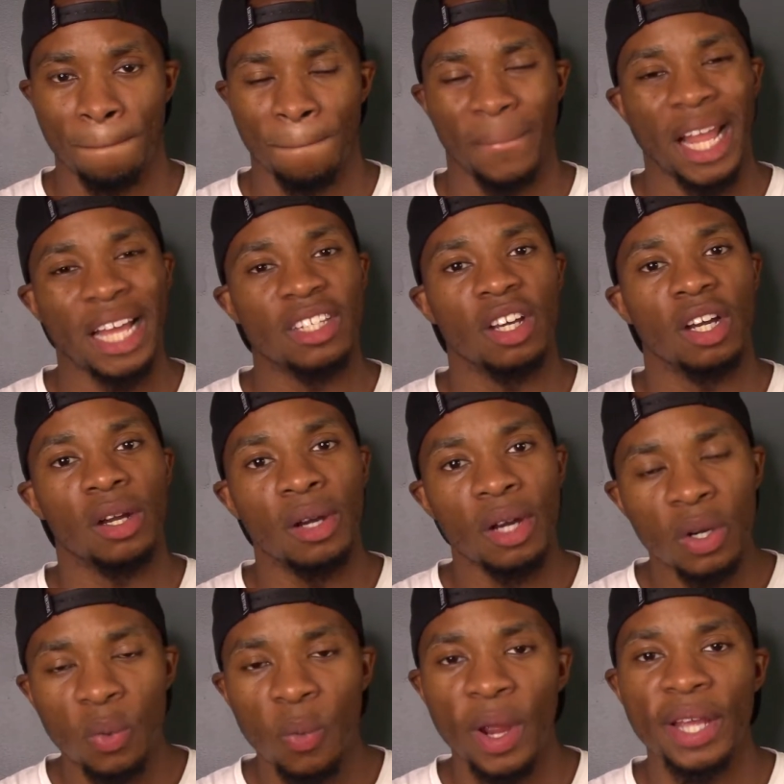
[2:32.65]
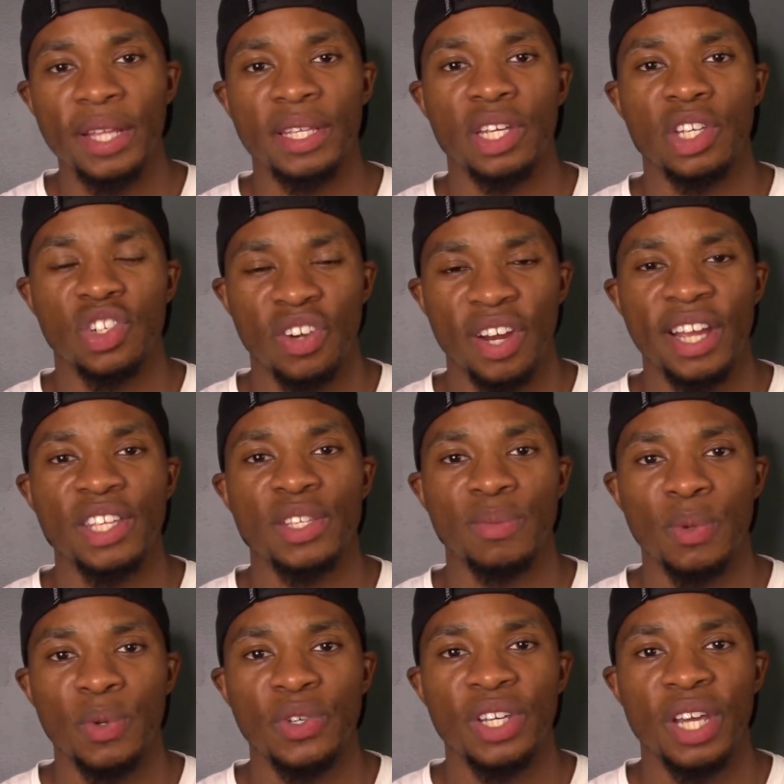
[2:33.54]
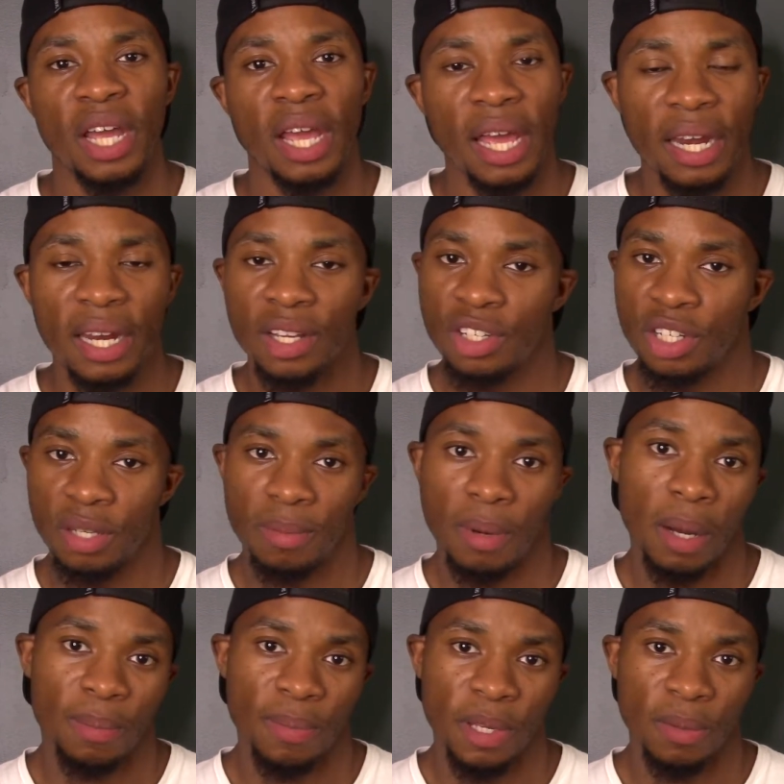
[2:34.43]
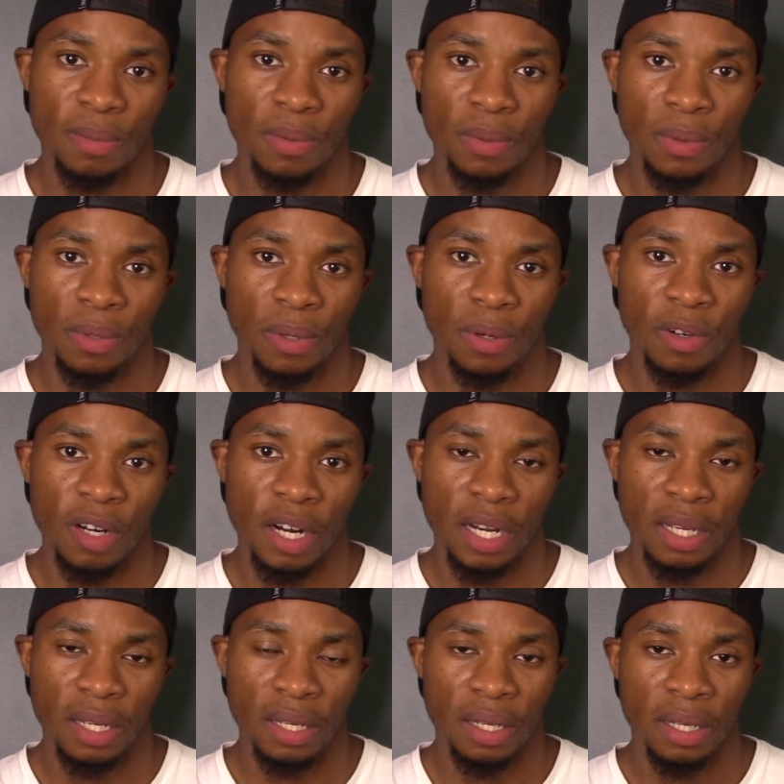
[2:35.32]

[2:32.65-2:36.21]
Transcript: That's a good way to transmute your energy, my people, all right?